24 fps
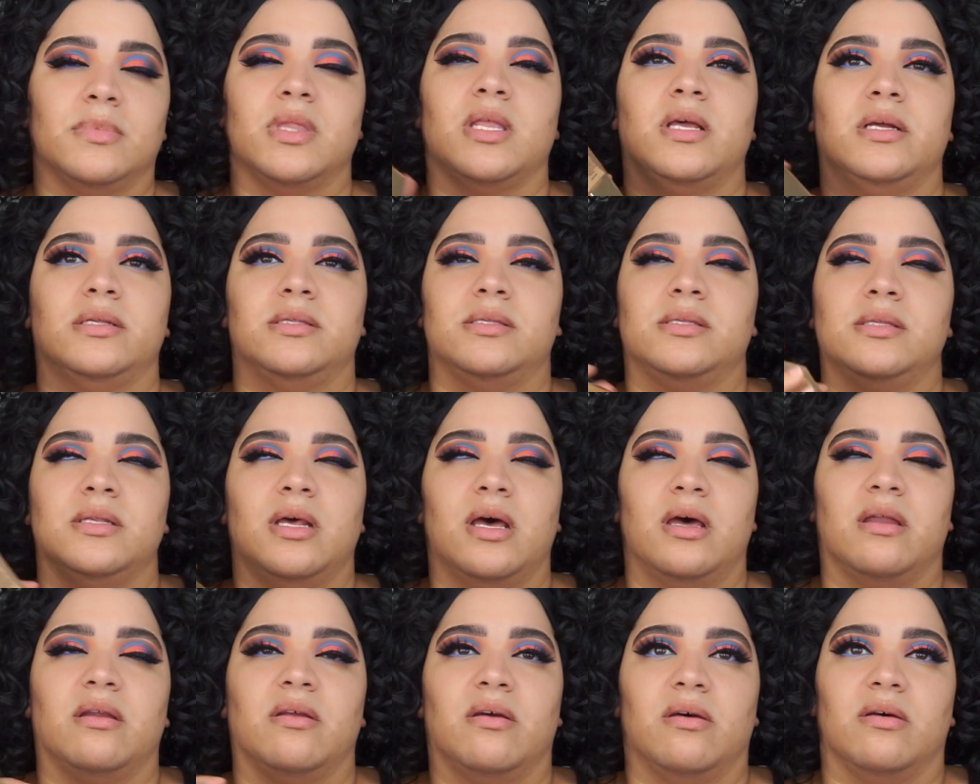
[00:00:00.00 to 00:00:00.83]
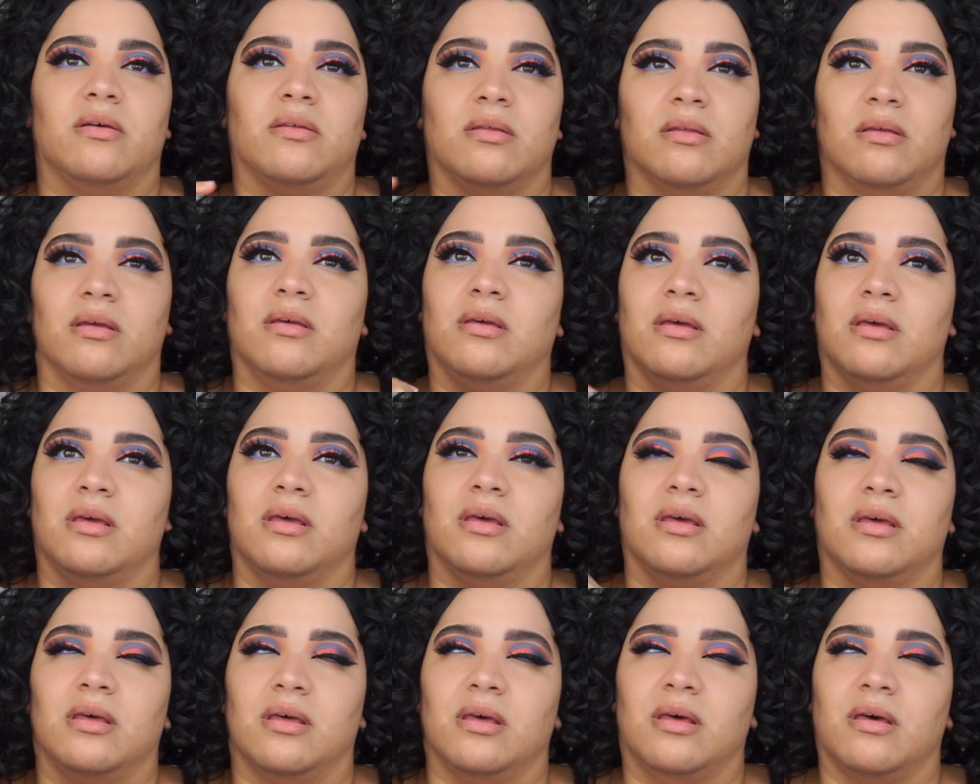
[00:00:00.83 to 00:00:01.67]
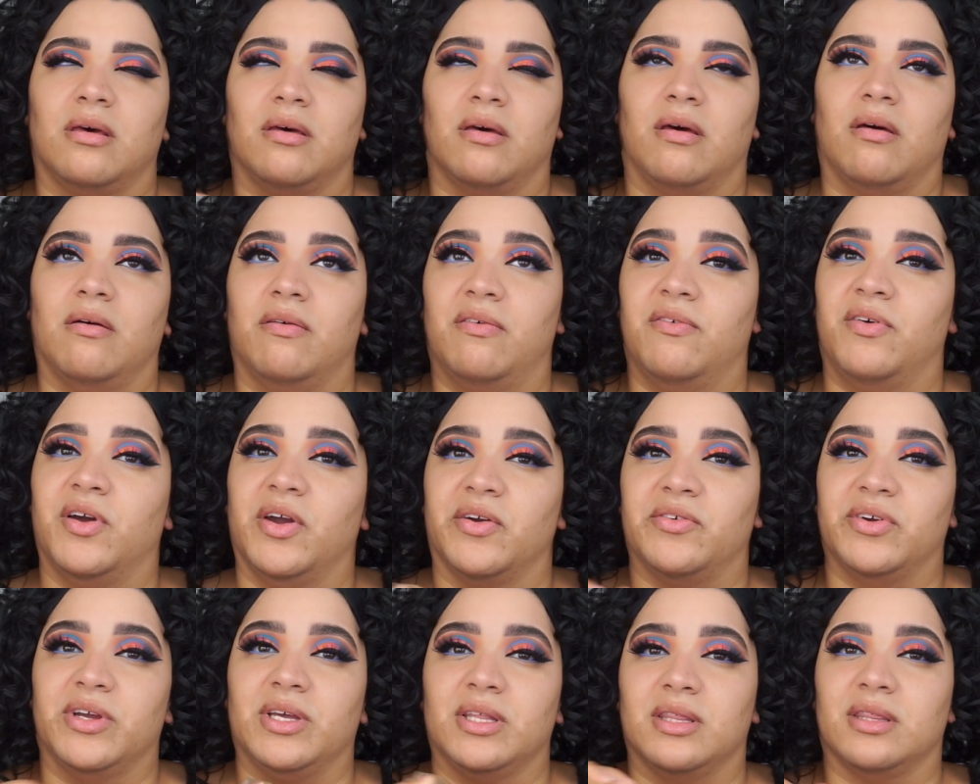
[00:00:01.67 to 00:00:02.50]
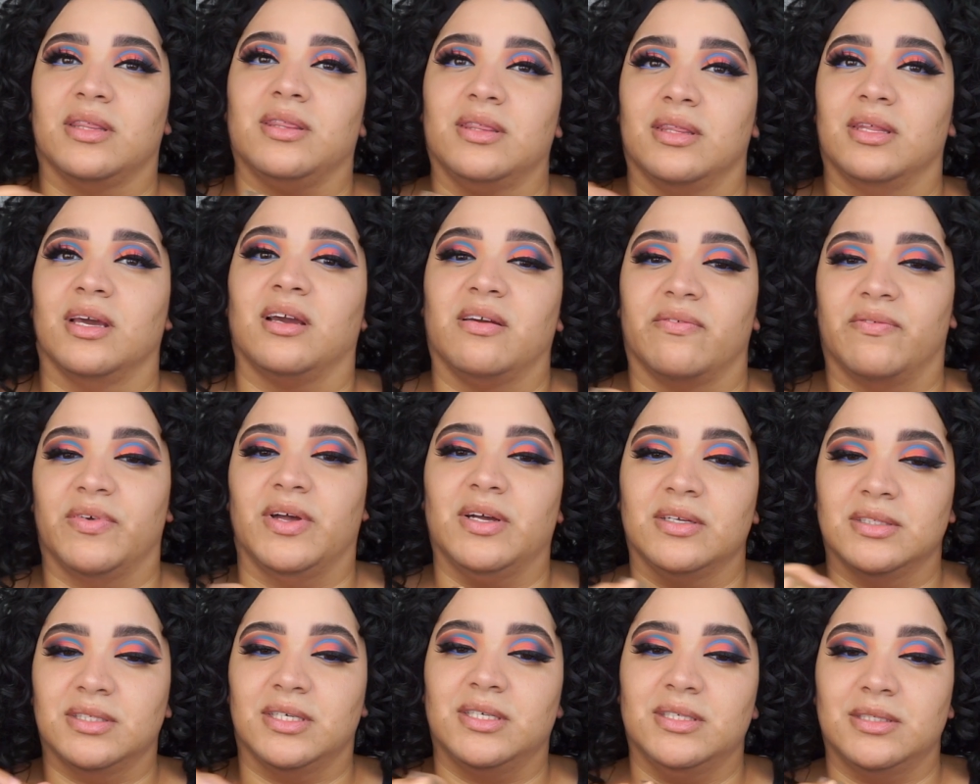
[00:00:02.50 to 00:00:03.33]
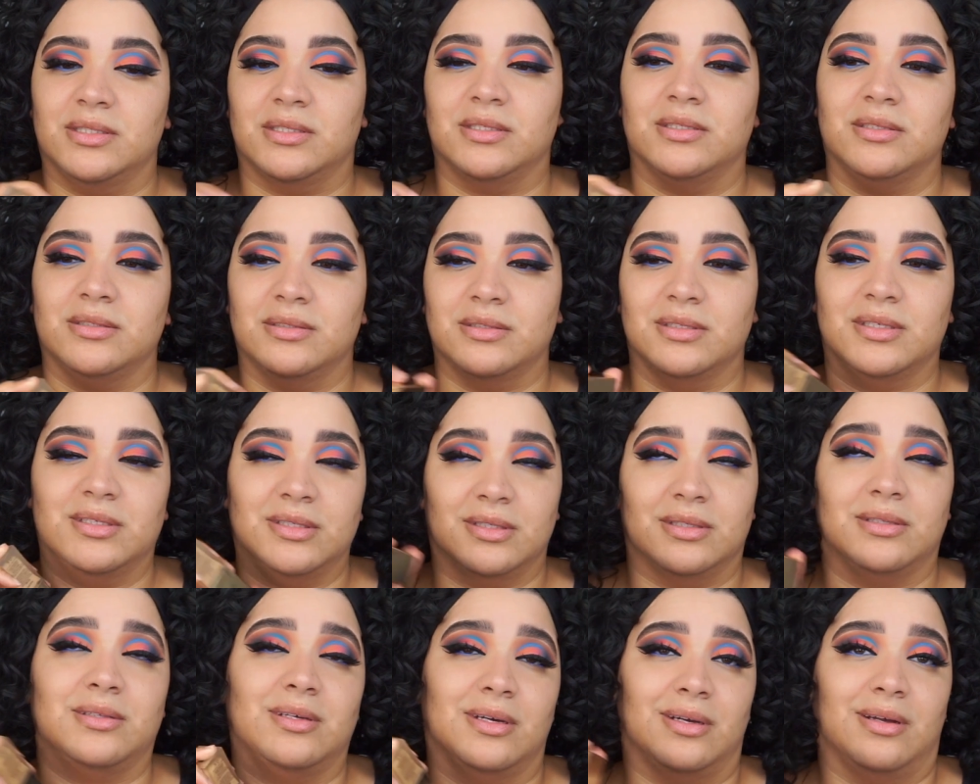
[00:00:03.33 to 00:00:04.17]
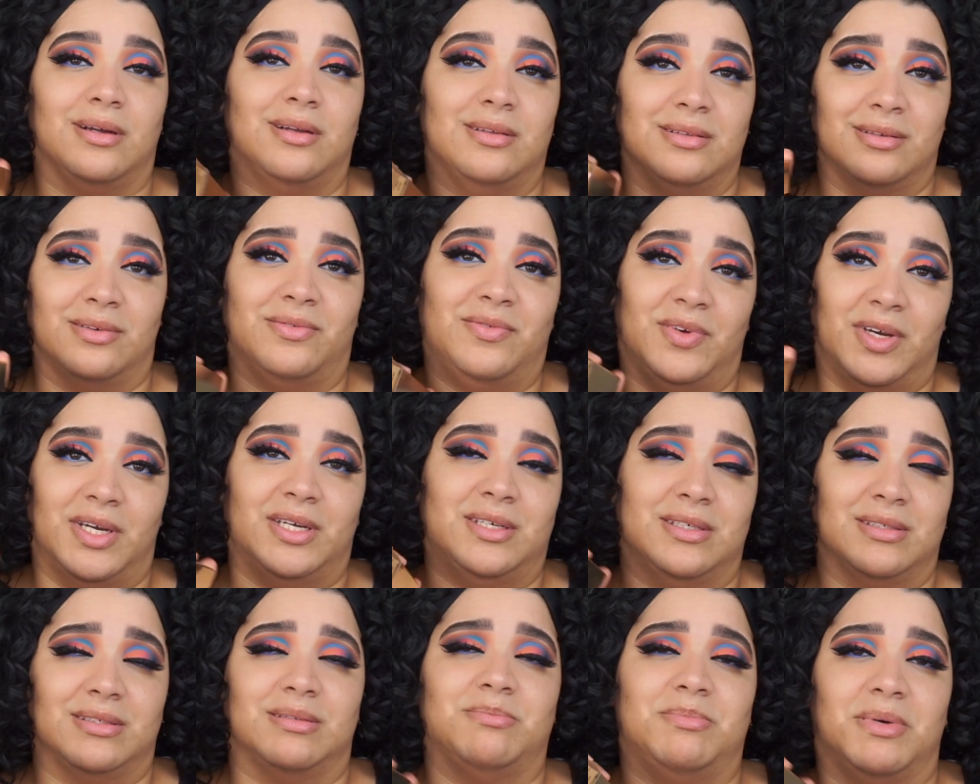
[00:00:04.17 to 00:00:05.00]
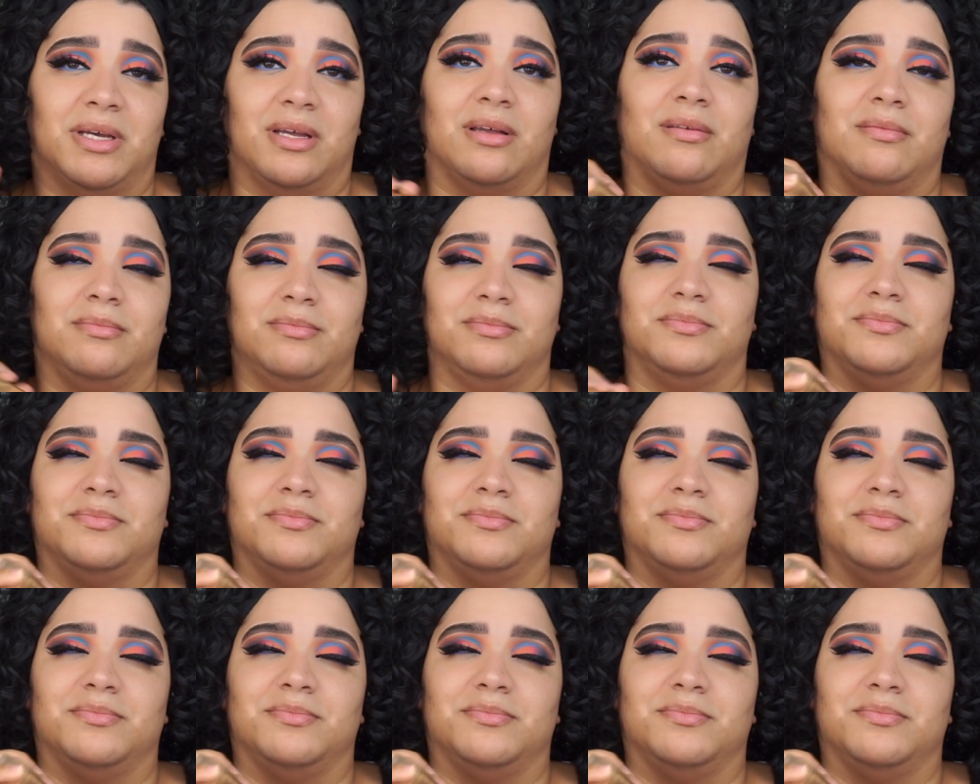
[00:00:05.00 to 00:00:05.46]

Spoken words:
It's not a very thick foundation. It's thick on the face, but